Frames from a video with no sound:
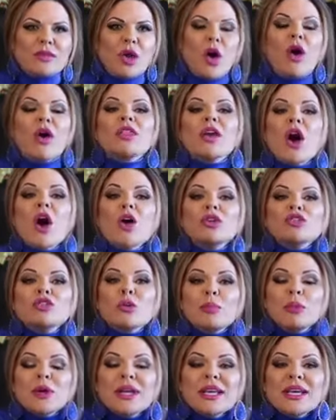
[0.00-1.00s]
Are they
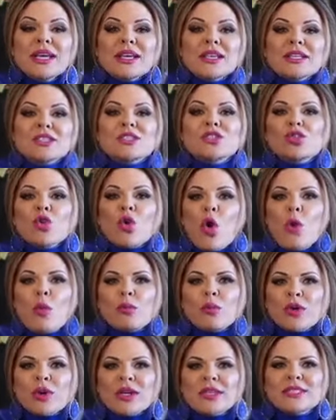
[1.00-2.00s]
entrepreneurs,
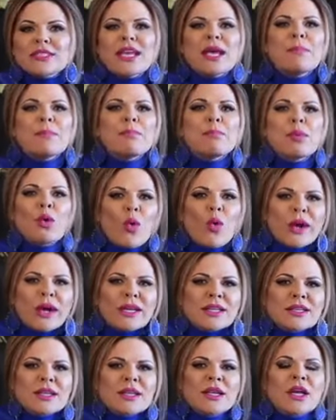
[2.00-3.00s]
corporate,
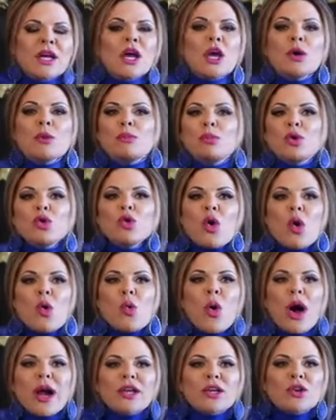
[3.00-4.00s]
employed, blue or
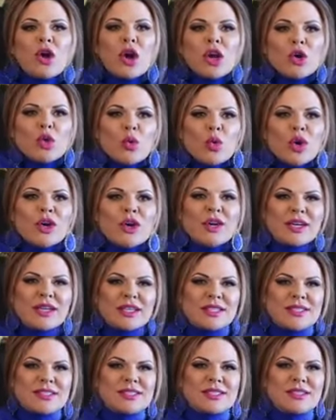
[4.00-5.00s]
white collar
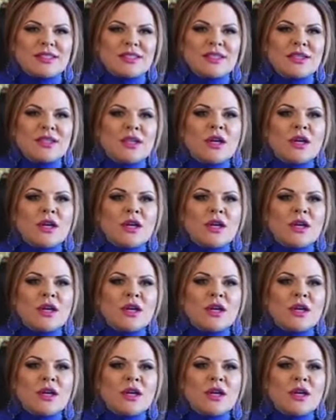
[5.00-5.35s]
workers?